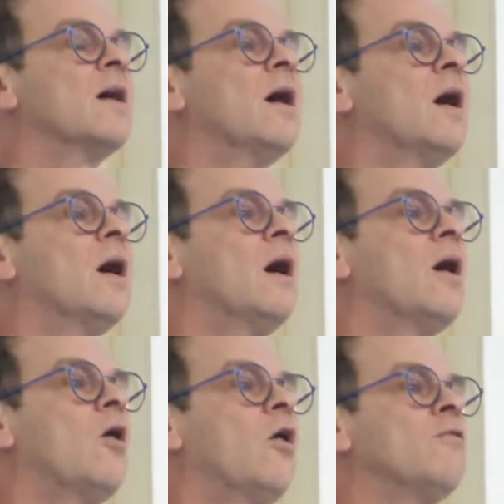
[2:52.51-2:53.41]

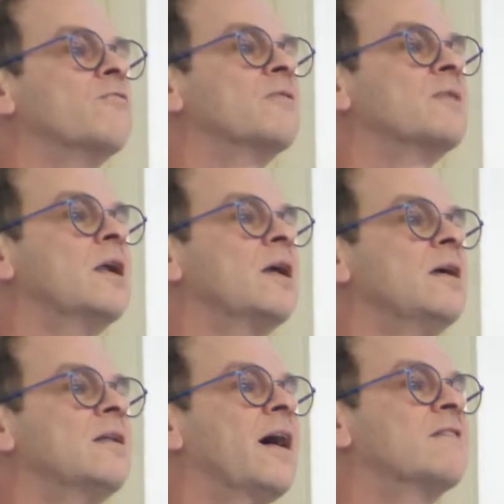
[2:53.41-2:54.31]

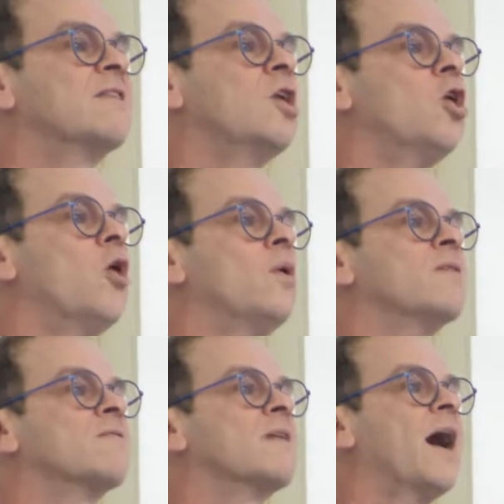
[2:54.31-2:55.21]
it has the
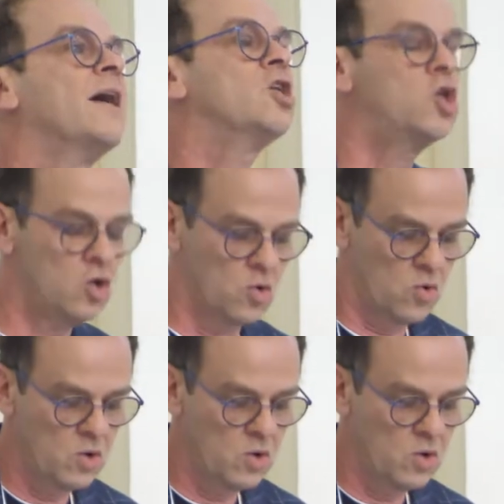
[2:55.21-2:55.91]
lowest IQ.